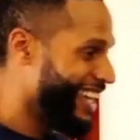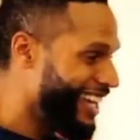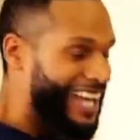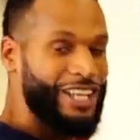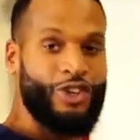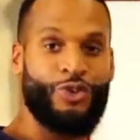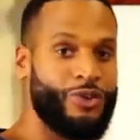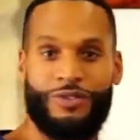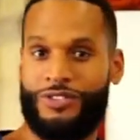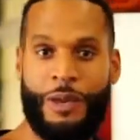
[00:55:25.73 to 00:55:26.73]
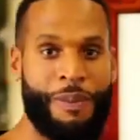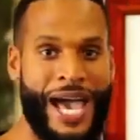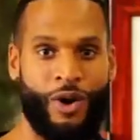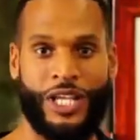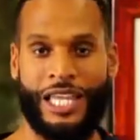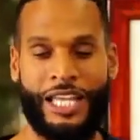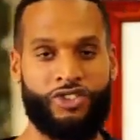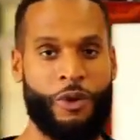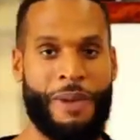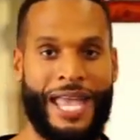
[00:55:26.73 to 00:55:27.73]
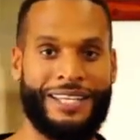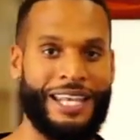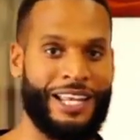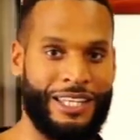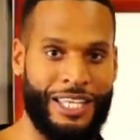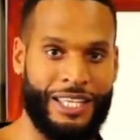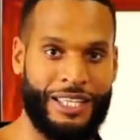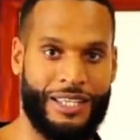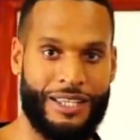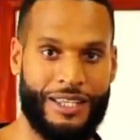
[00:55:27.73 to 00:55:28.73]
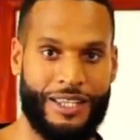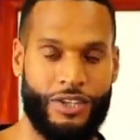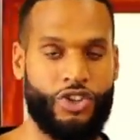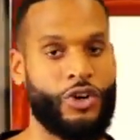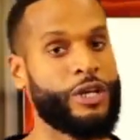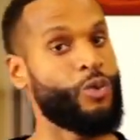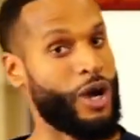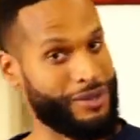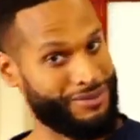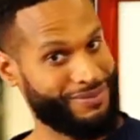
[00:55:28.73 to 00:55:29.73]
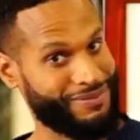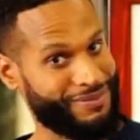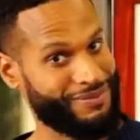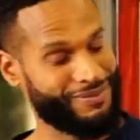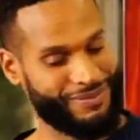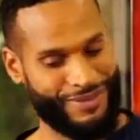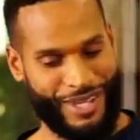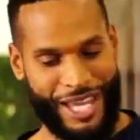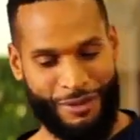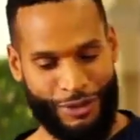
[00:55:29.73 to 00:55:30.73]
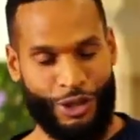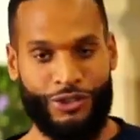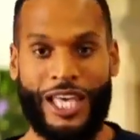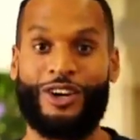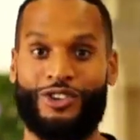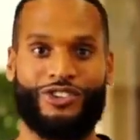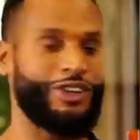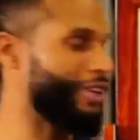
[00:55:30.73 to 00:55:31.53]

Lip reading: and you dip out electromagnetically. You're in one. Okay, for those that are still